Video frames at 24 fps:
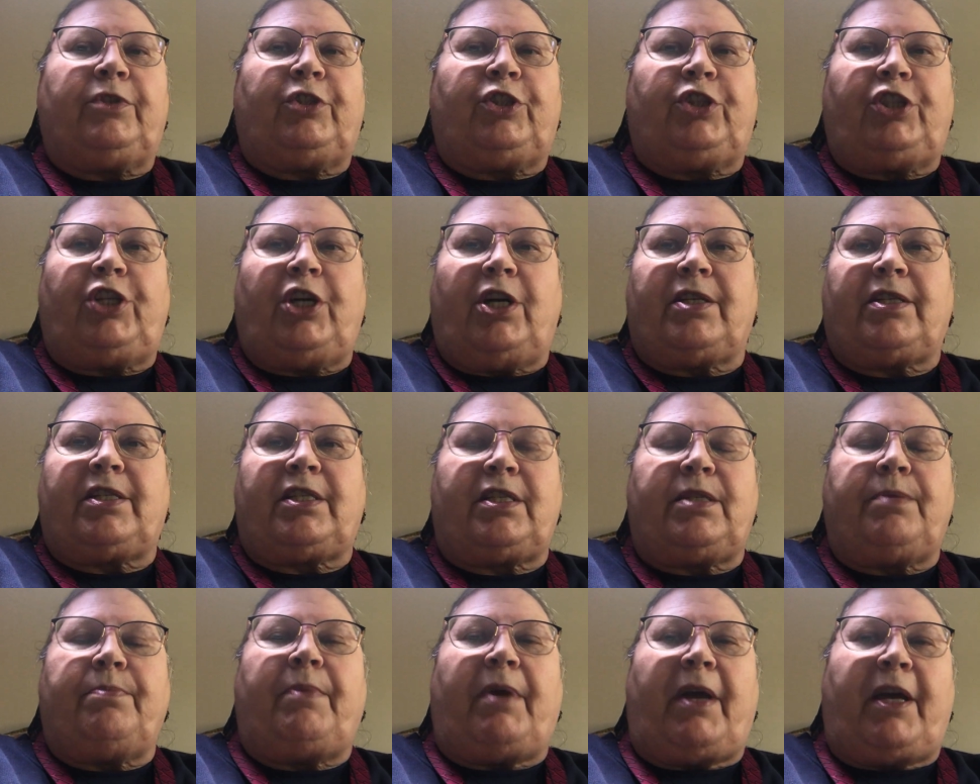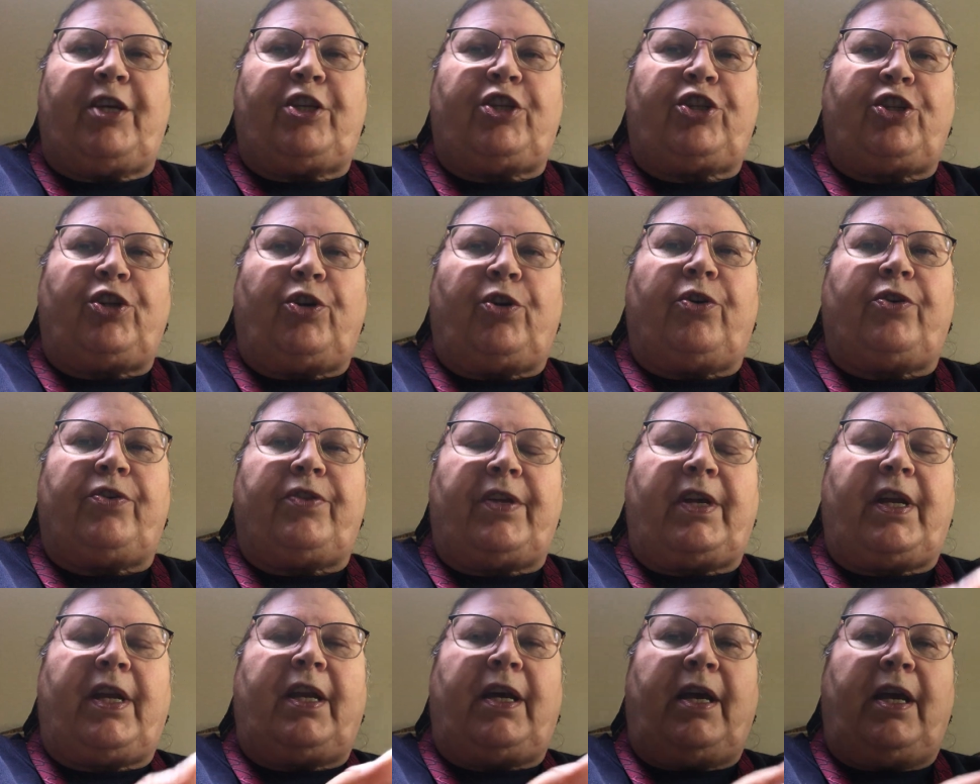just to make sure
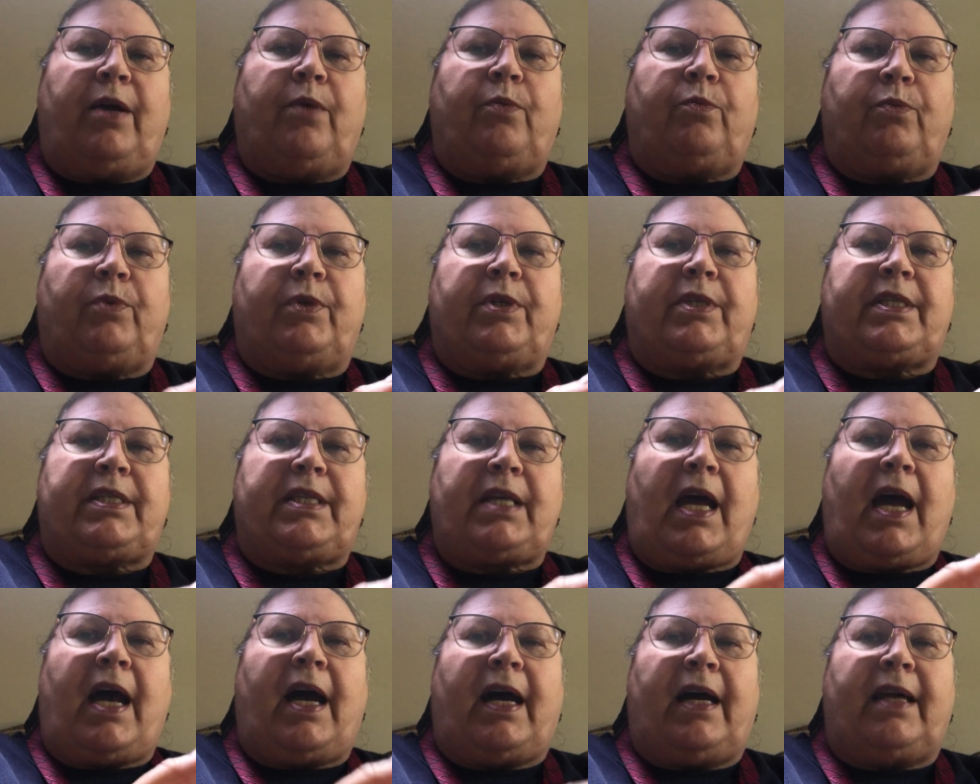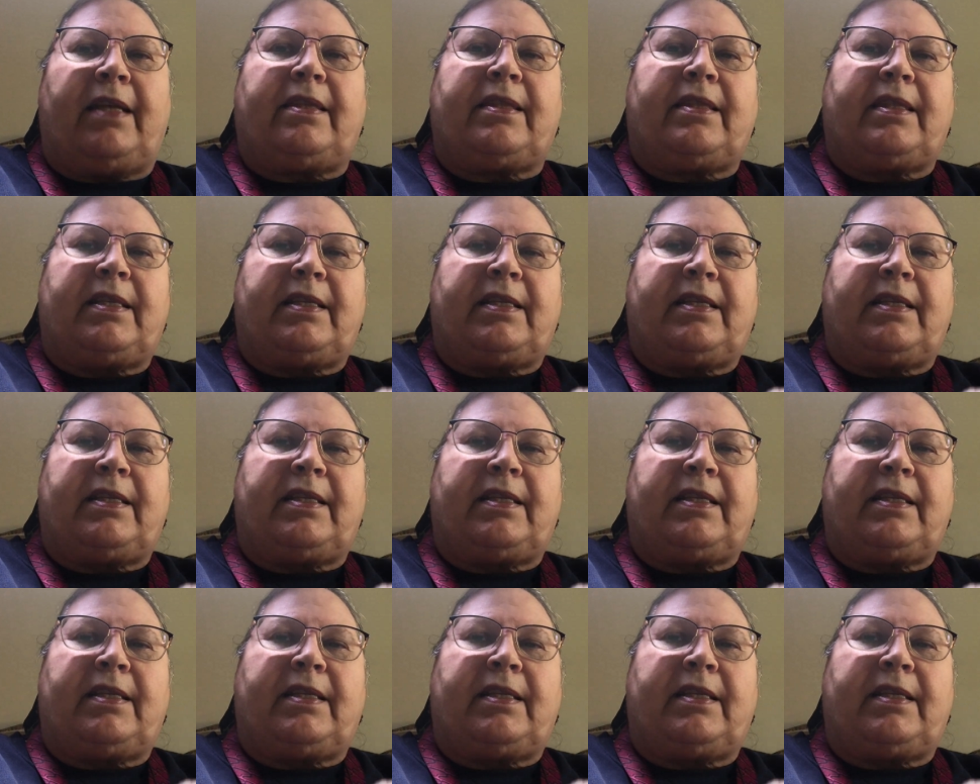that it was at